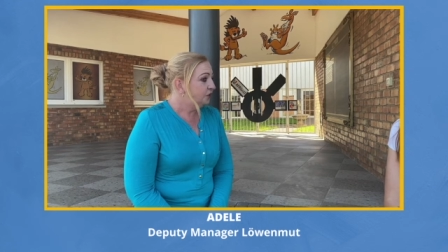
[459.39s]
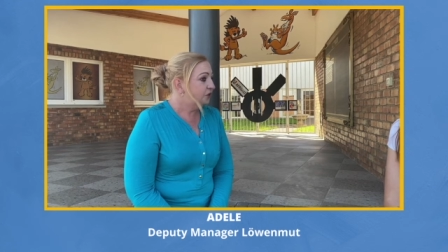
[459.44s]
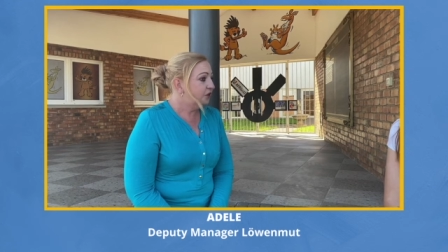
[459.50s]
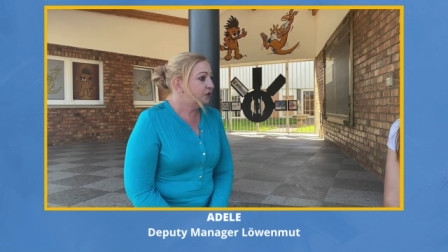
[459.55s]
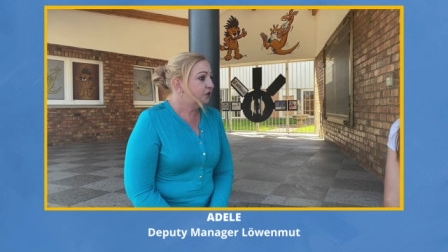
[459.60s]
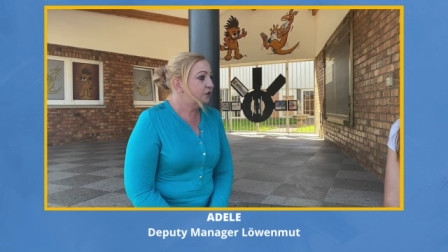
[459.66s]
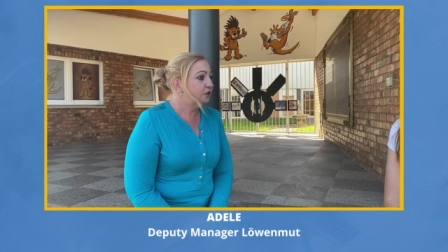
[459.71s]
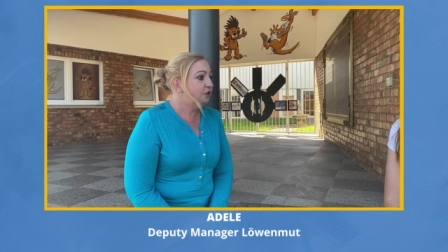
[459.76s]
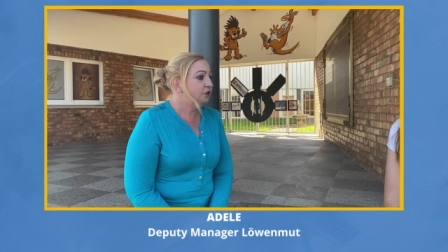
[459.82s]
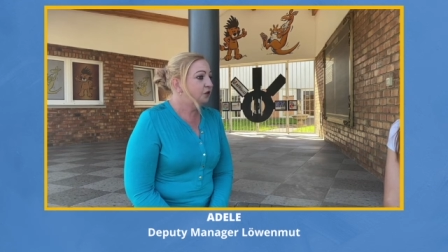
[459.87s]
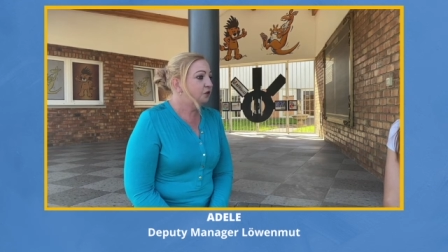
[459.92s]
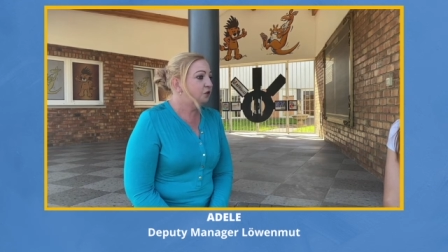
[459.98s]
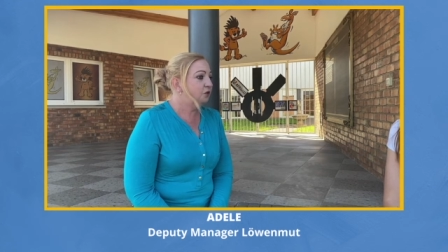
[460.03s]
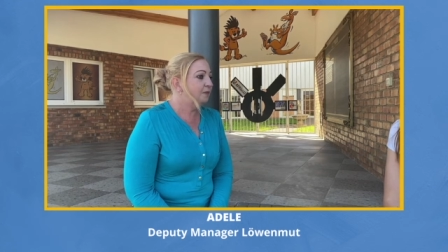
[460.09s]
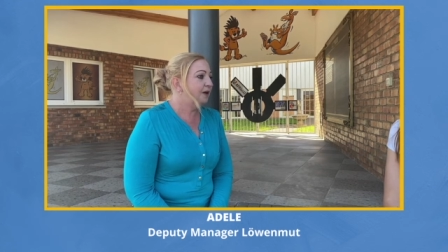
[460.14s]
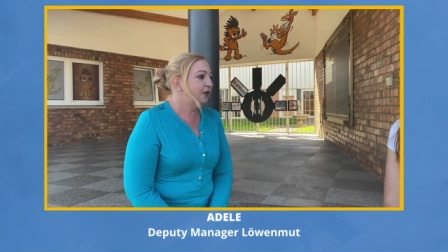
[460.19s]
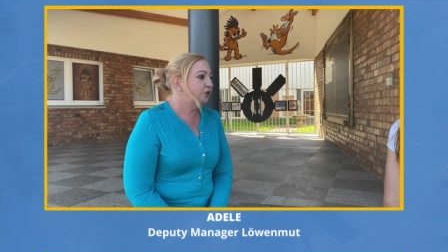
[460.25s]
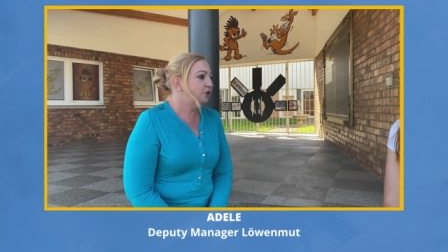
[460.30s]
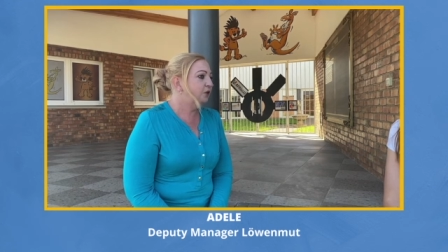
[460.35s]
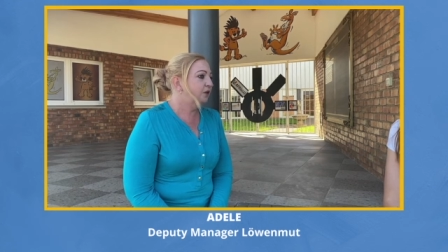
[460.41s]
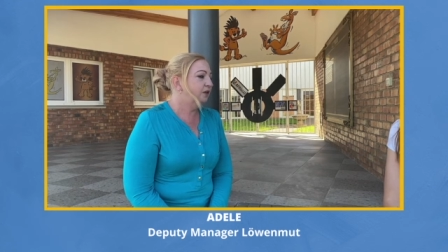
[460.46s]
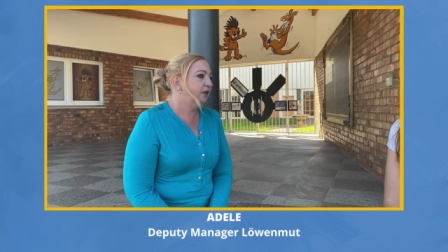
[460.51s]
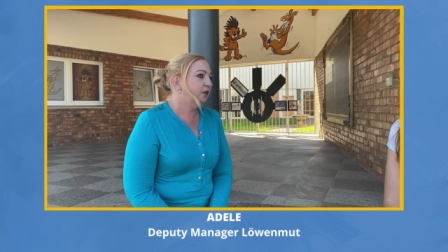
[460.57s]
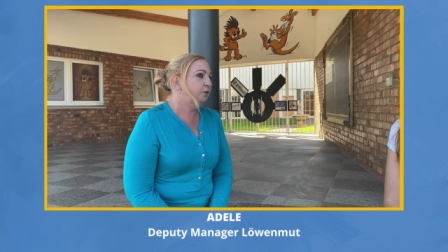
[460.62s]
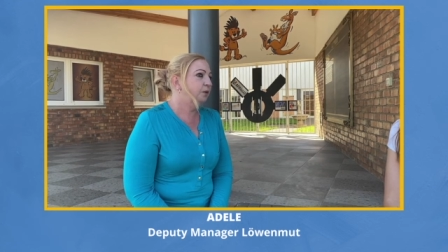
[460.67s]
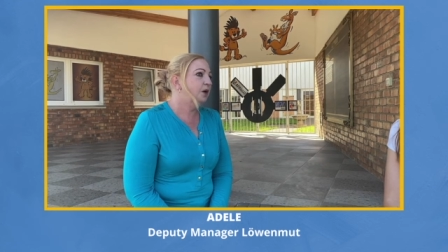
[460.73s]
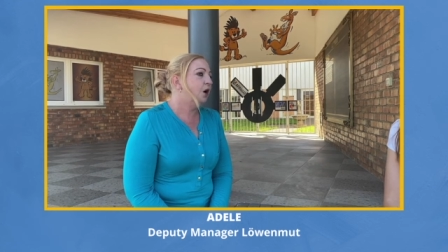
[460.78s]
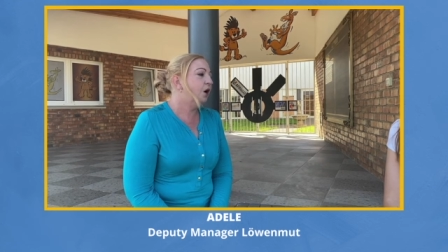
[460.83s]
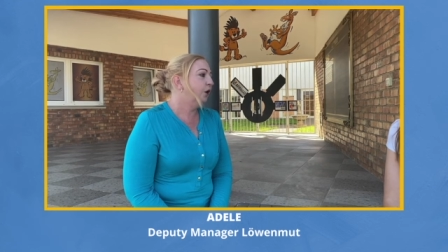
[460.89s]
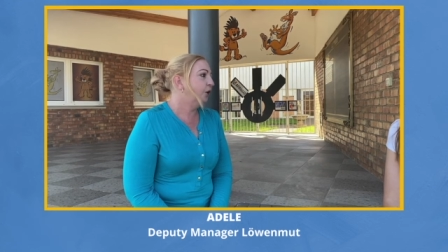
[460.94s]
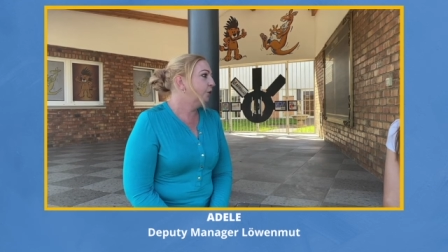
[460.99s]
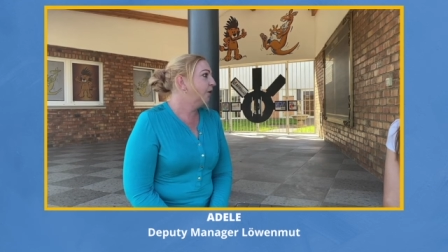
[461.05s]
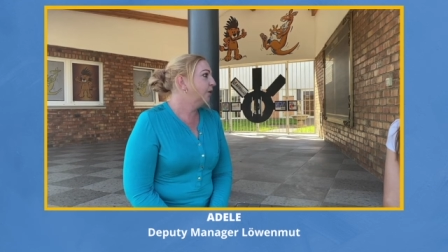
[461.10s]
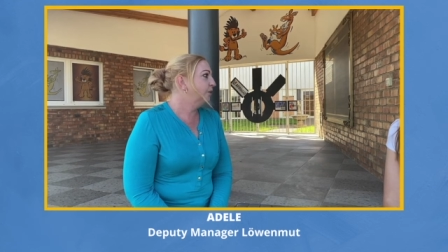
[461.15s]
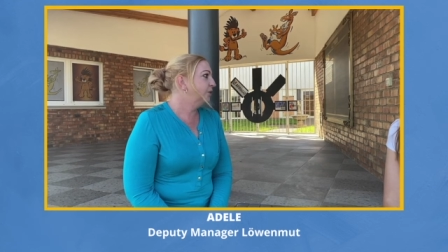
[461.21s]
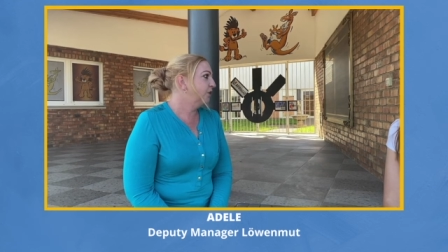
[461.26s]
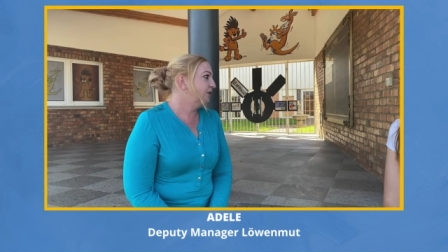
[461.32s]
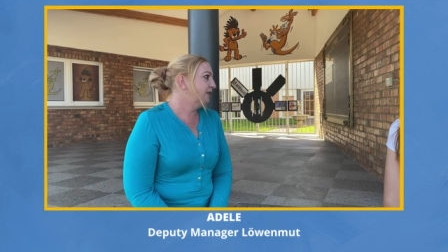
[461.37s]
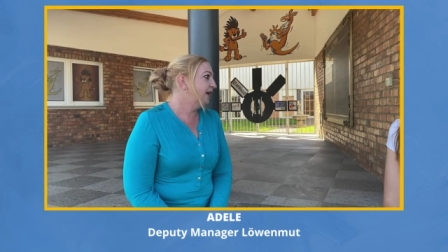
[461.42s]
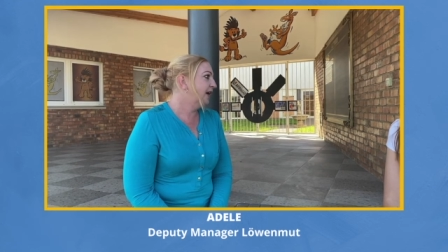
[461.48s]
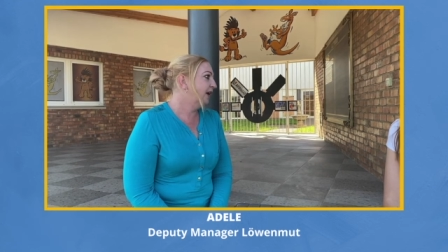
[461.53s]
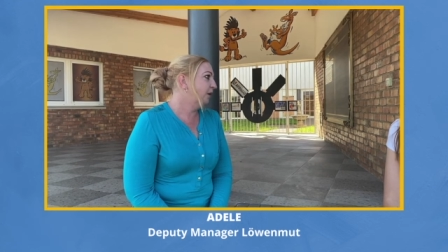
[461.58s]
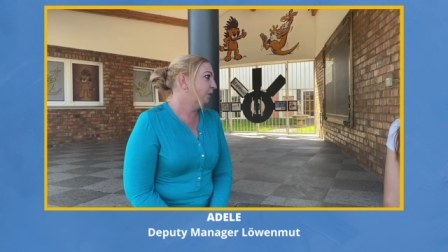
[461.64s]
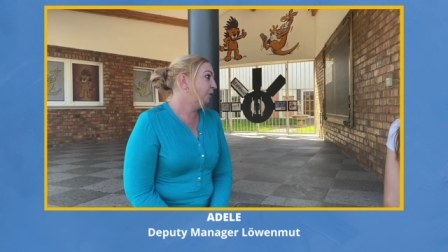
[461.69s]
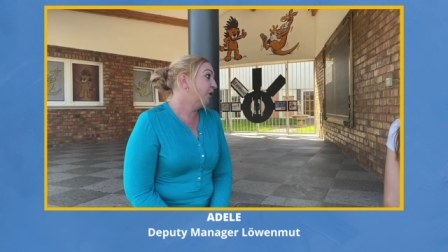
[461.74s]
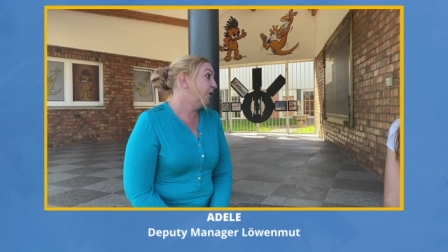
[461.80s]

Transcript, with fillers: just to, to make sure that we are equipped to take